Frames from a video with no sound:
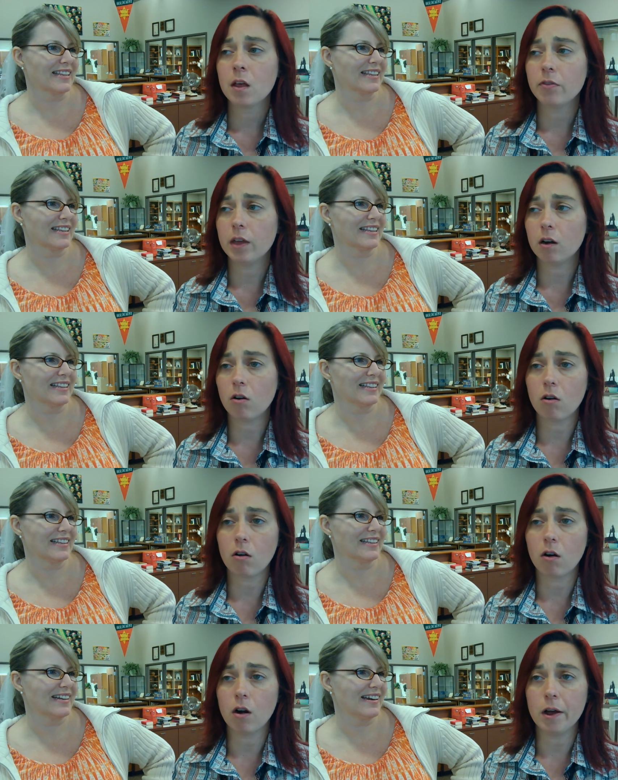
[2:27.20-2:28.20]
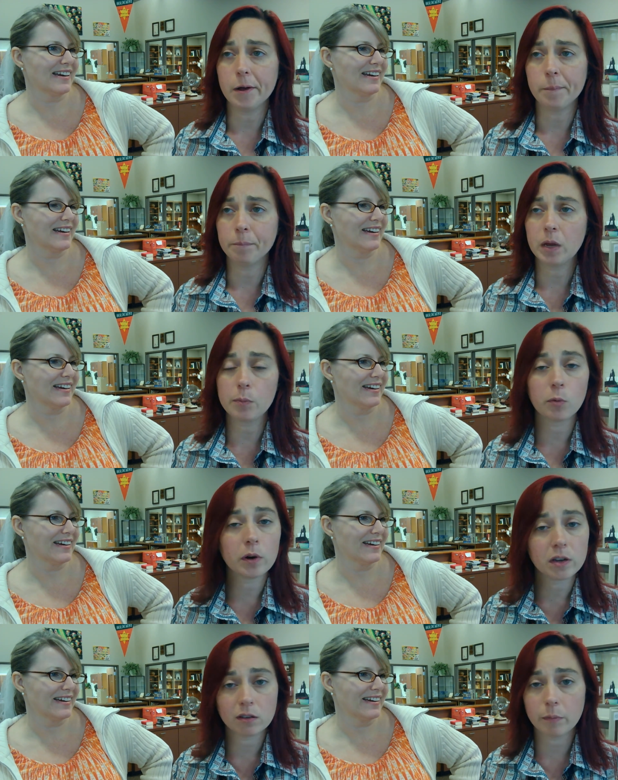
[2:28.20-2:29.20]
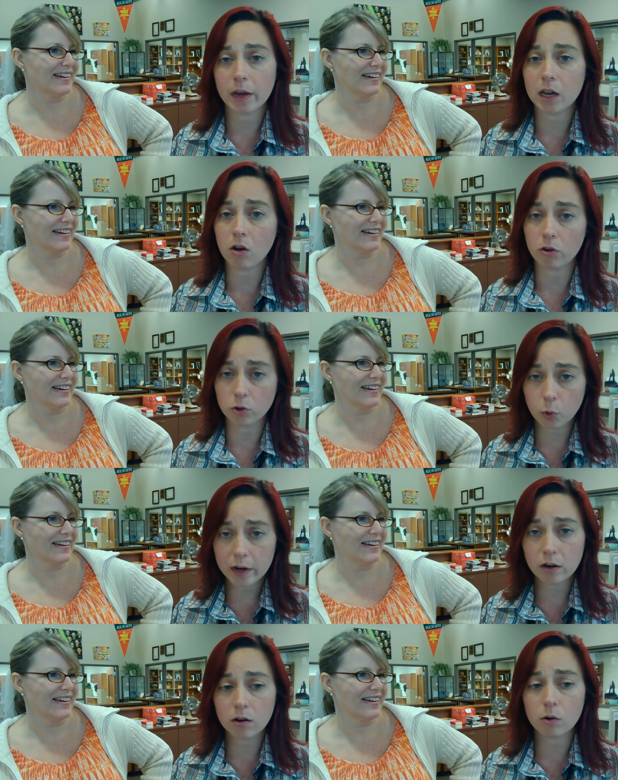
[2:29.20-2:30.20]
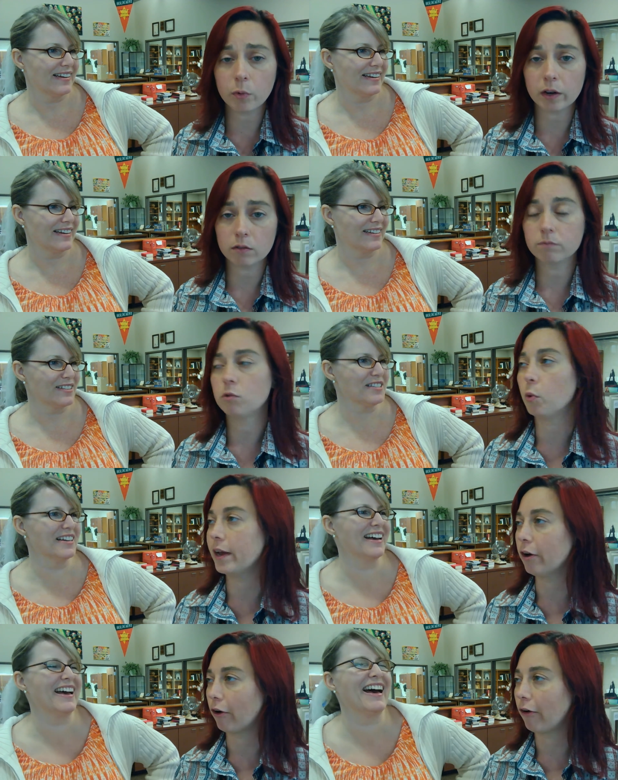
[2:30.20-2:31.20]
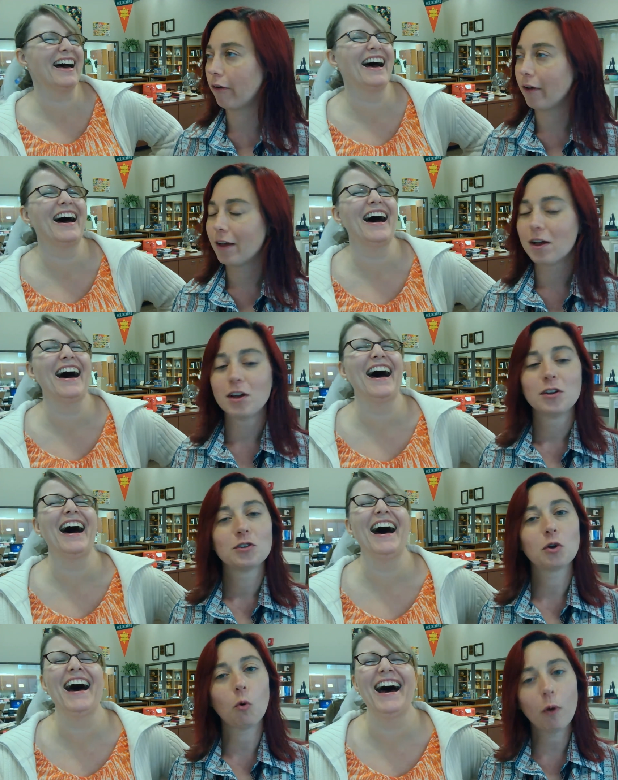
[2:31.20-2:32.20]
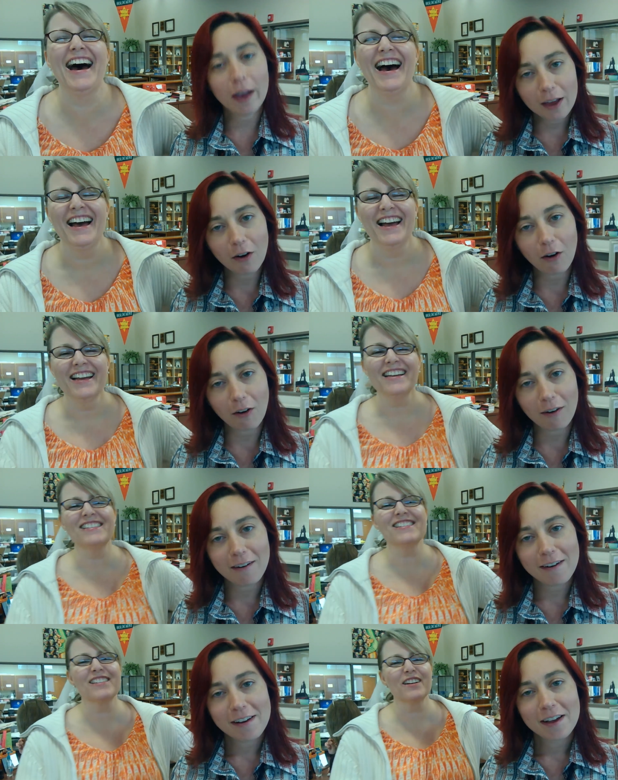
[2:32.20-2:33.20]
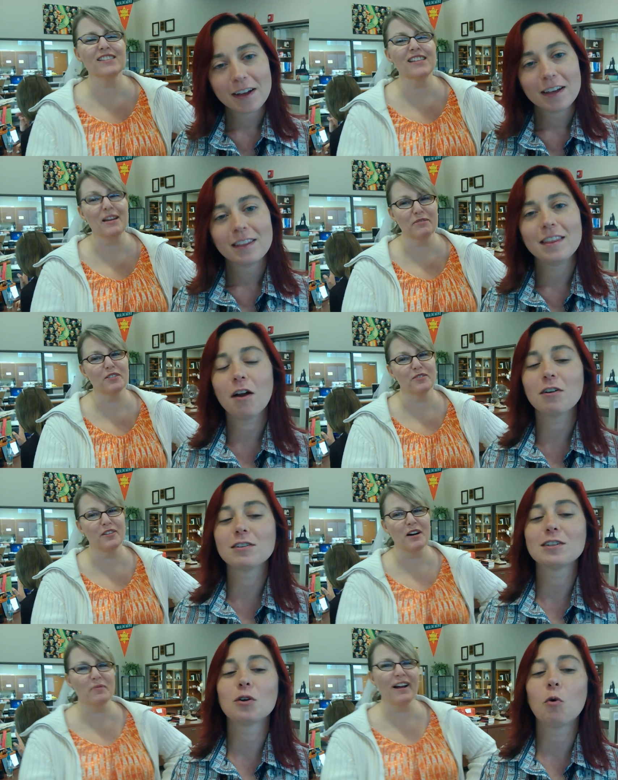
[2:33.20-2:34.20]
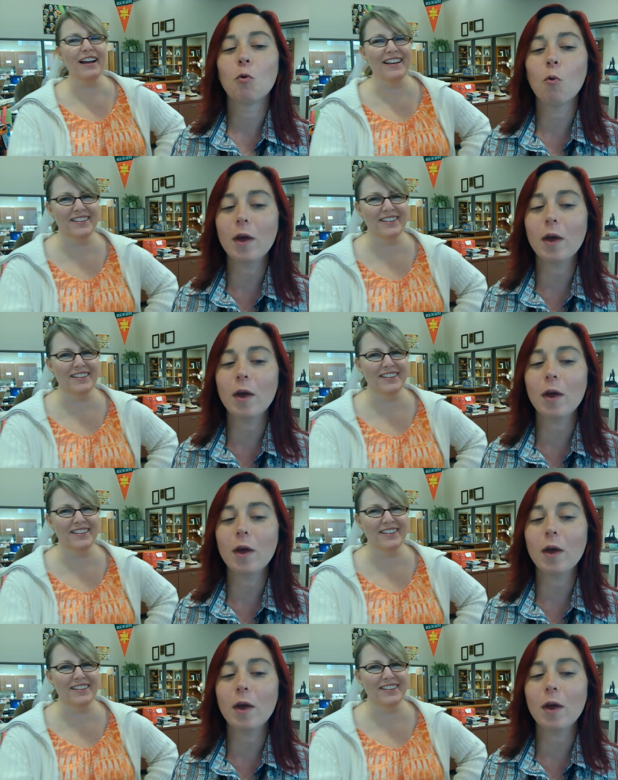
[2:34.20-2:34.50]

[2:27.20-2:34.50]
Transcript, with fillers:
Speaker 1: There are um, people participating on Twitter. With Twitter. Twitter.
Speaker 2: It's Thursday. They're Paul tweeting.